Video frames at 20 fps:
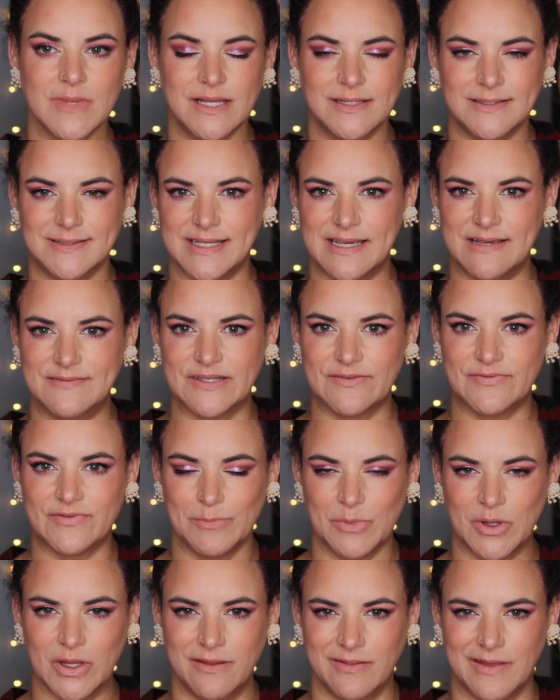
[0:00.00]
it saves it
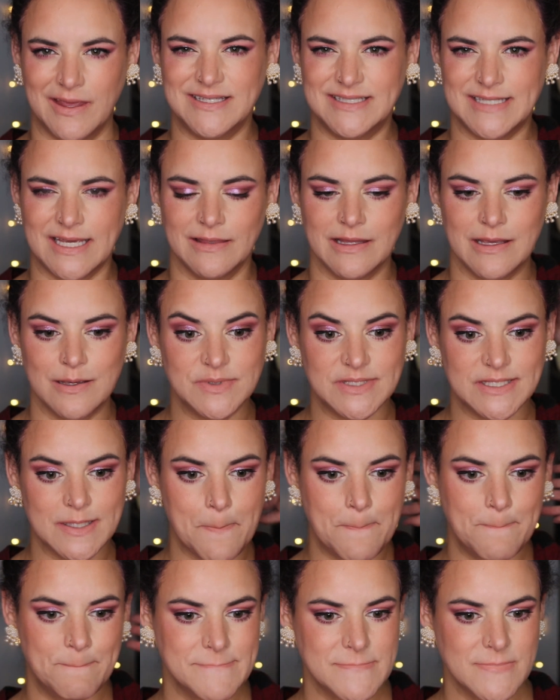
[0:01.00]
from looking like dead
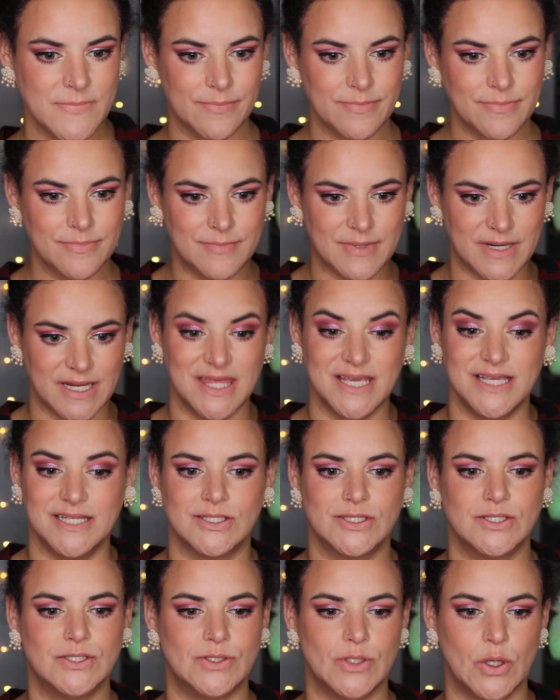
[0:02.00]
lips but I think
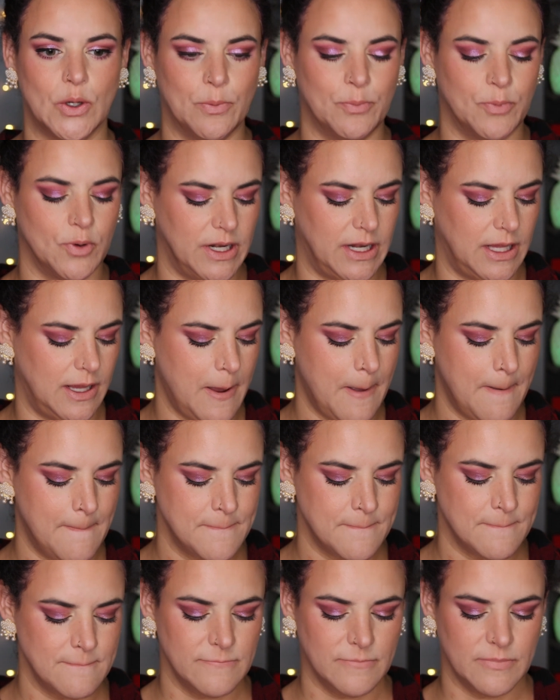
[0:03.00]
it's so pretty.
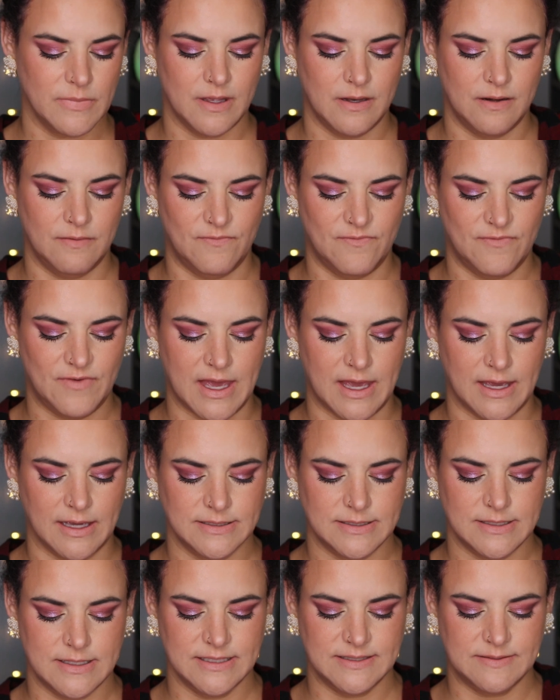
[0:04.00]
And in
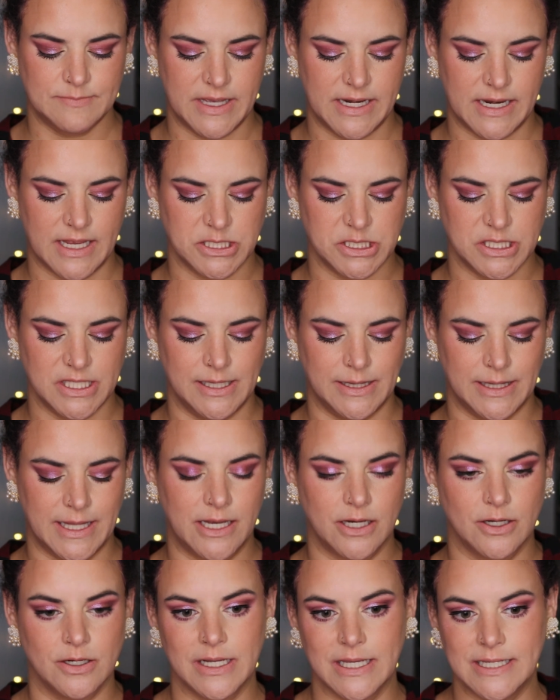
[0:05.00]
fact, this might actually
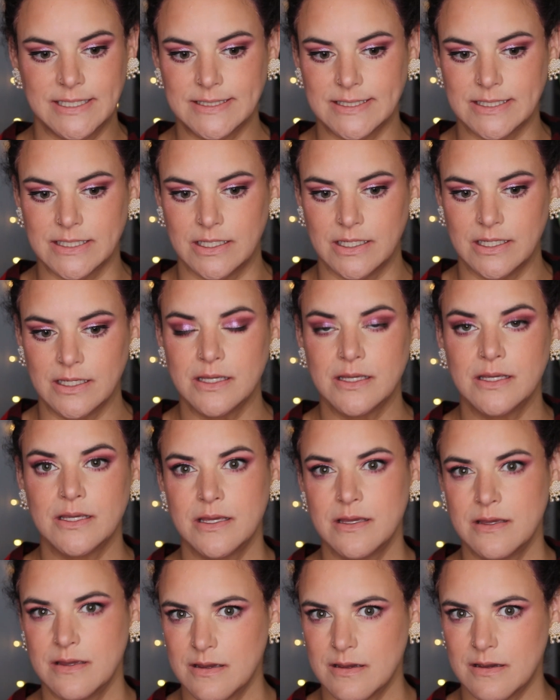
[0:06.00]
layer nicely
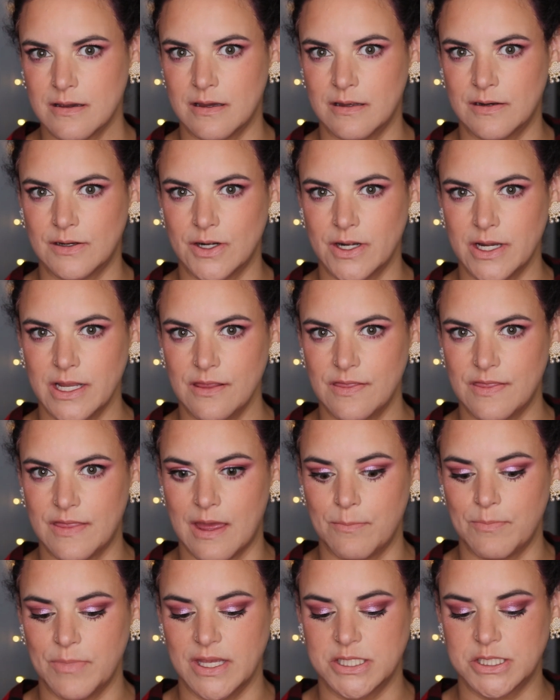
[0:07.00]
underneath
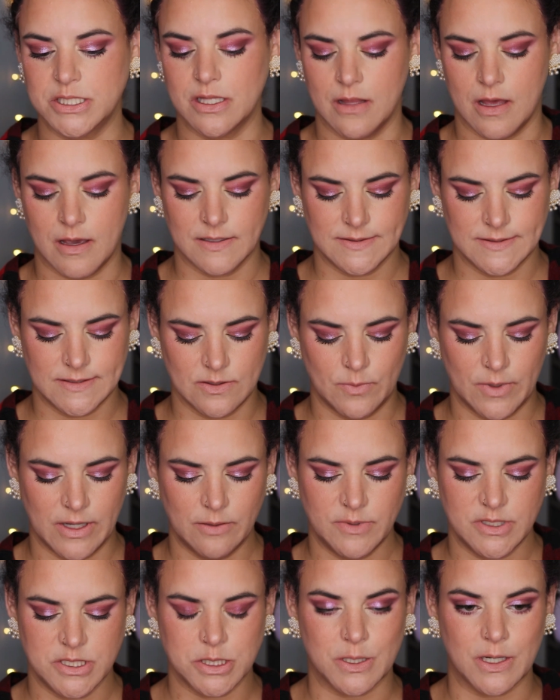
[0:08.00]
that peach gloss. So why
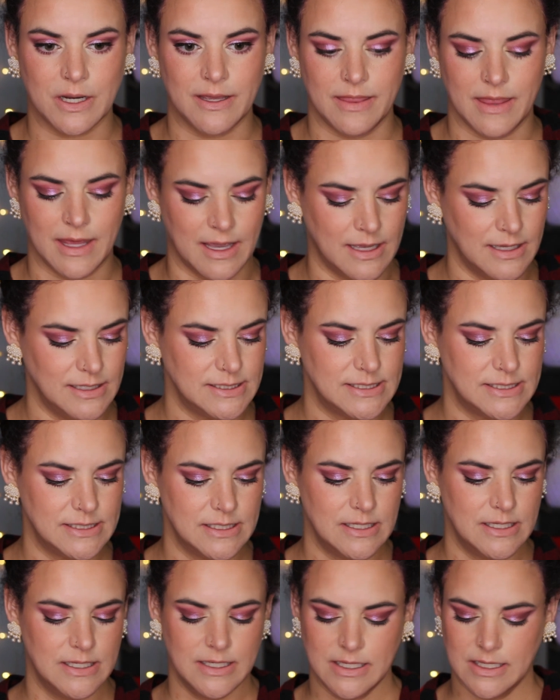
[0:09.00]
don't we try that?
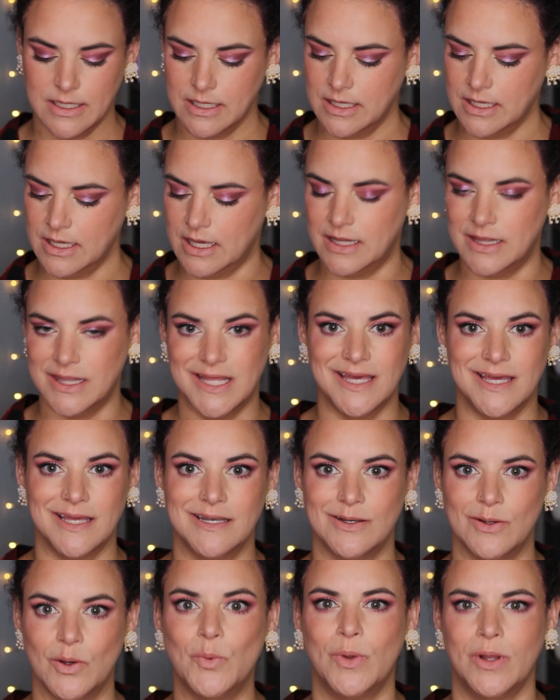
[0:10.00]
And
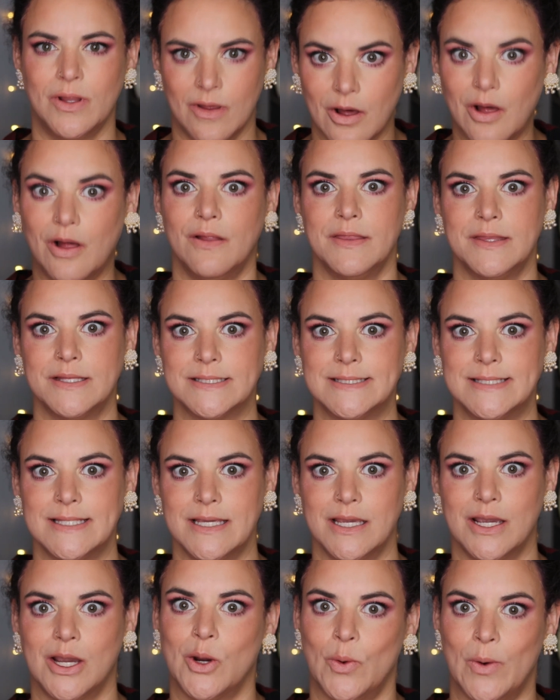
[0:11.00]
then we'll call this
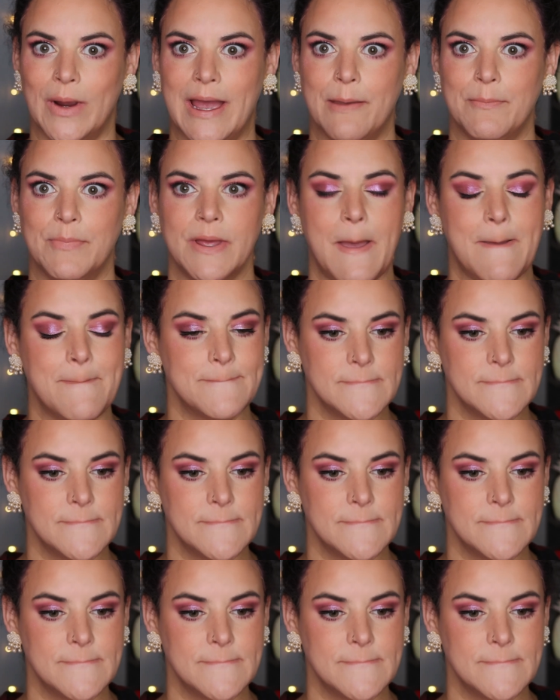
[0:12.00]
thing a wrap.